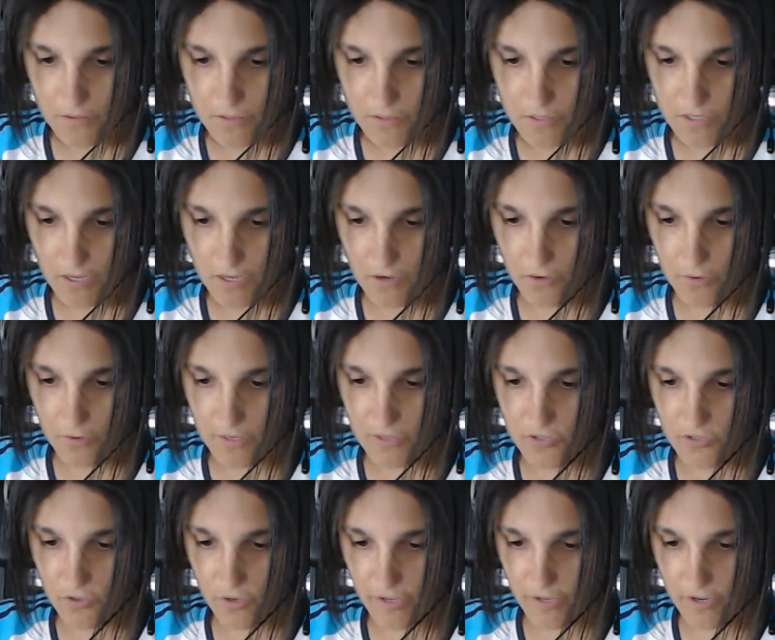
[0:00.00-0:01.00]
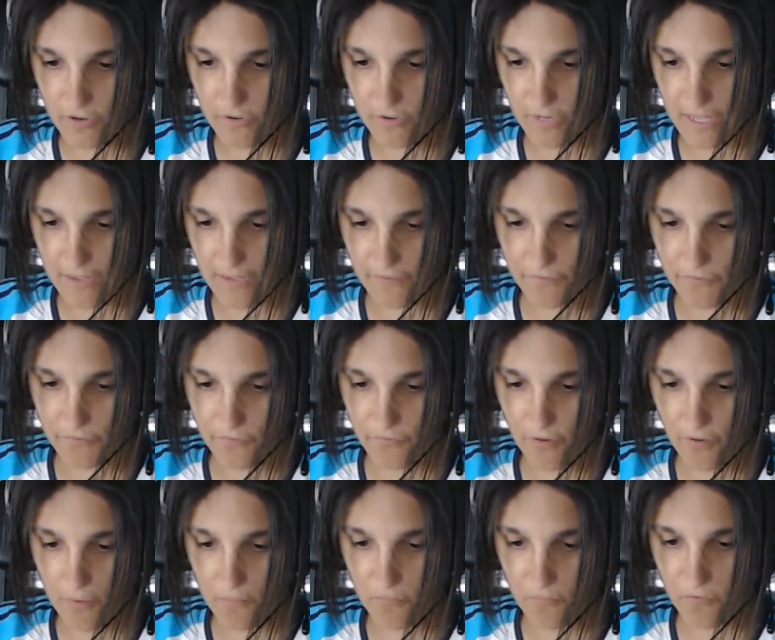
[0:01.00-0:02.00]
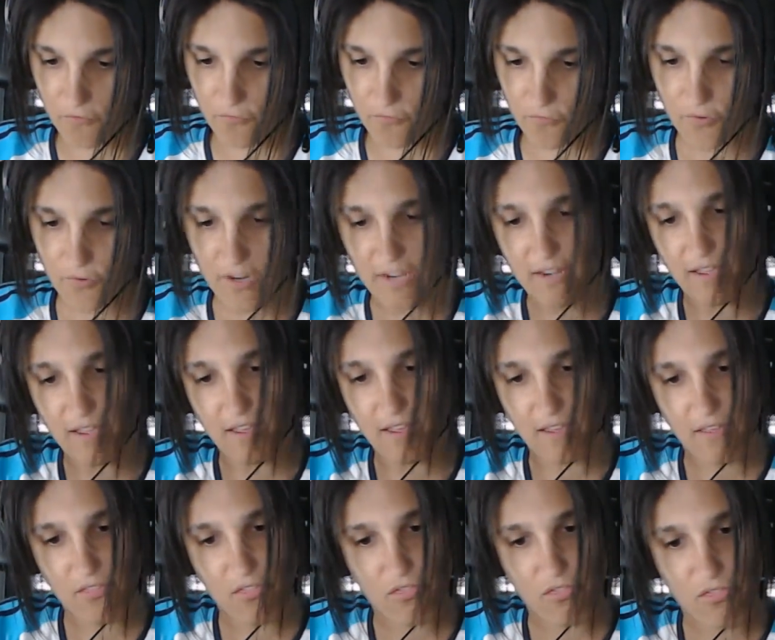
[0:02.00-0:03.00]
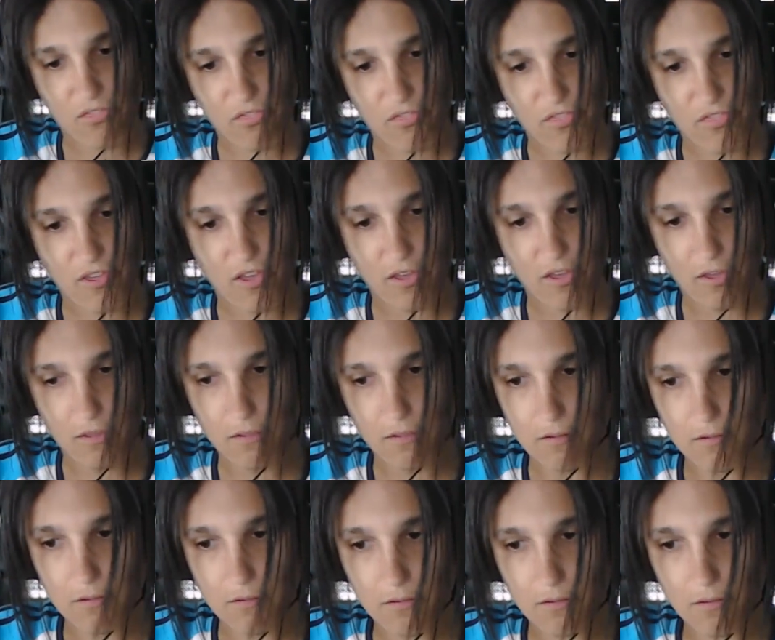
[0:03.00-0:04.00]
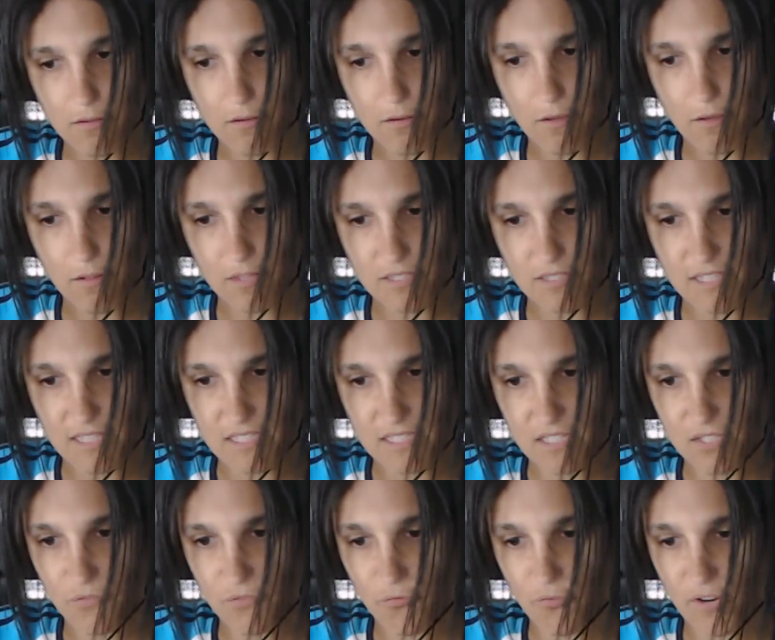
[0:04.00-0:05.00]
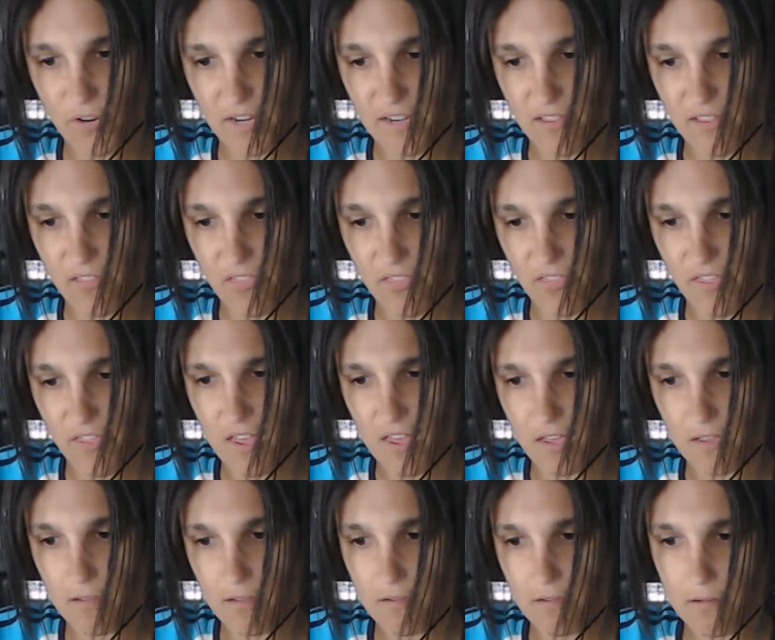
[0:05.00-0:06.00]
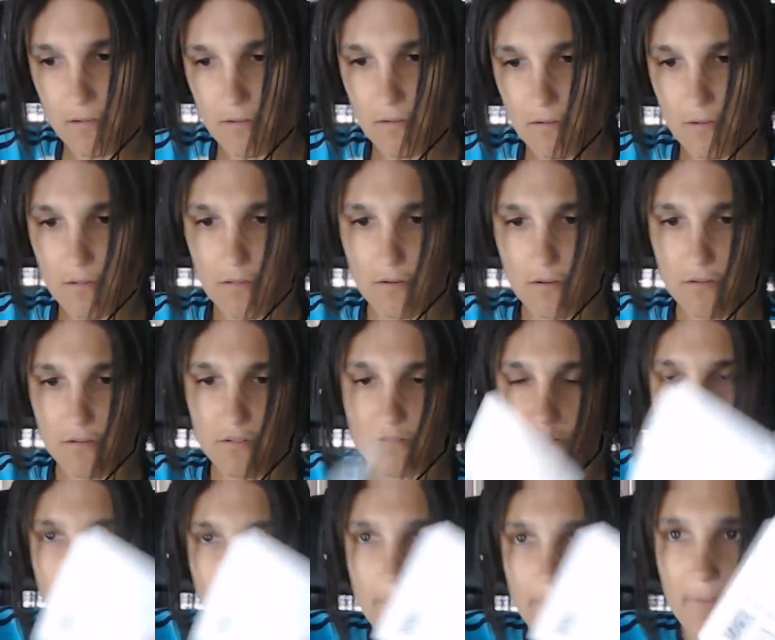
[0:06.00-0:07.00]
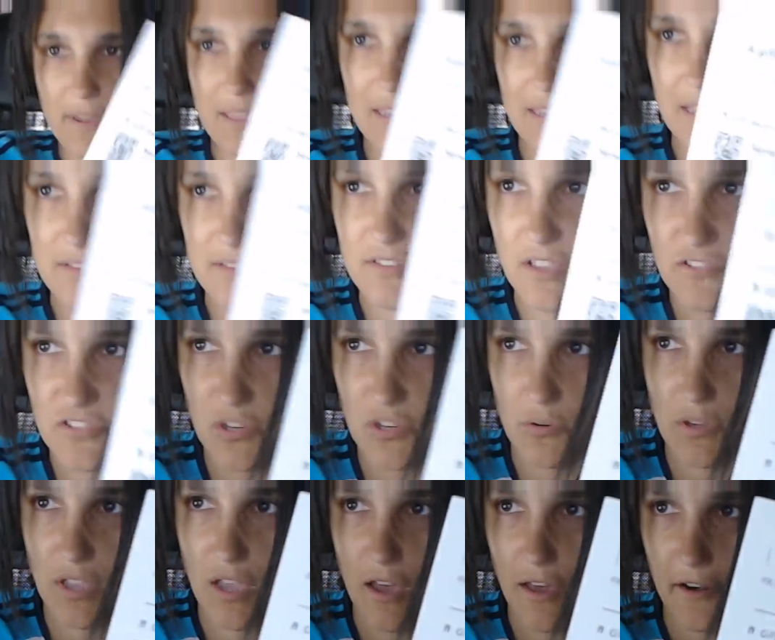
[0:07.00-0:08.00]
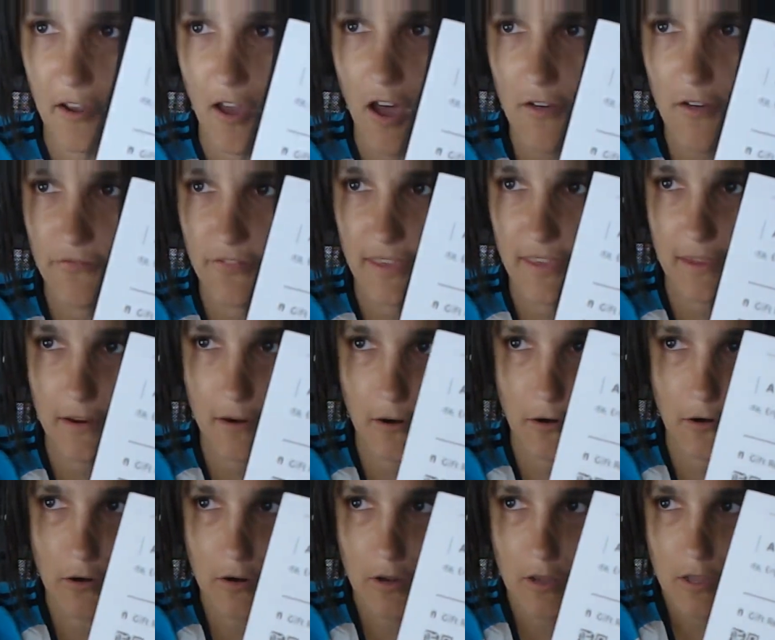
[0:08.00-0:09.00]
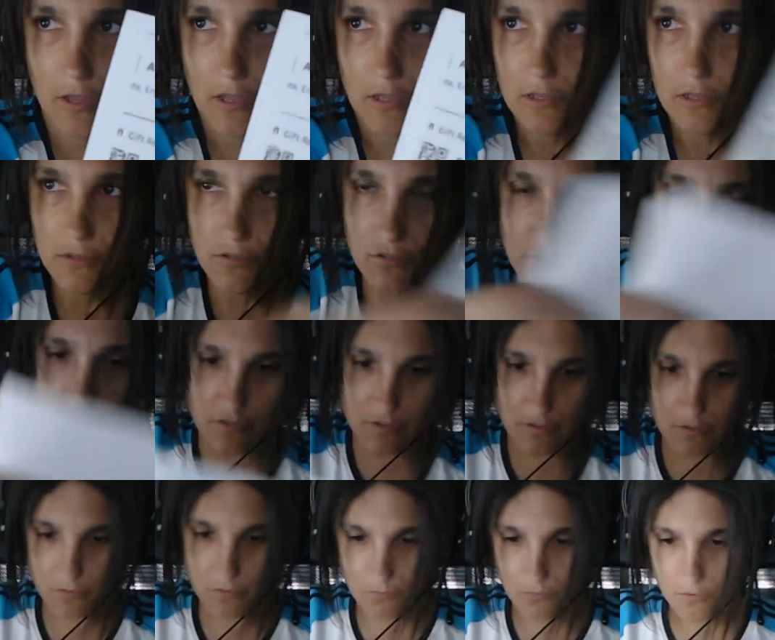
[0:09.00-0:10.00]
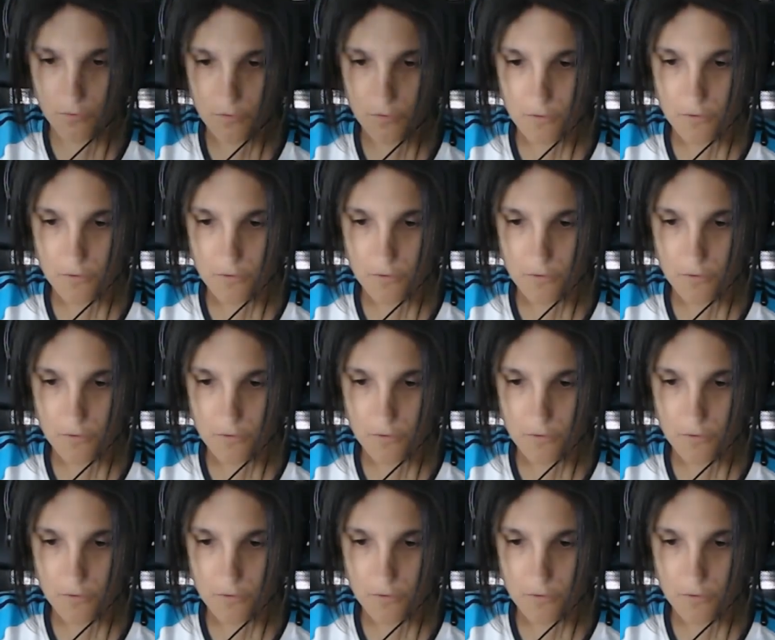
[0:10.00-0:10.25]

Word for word: So, enjoy your gift from Frida the. All it says is Frida the. It, but, but it's also cut off here. So,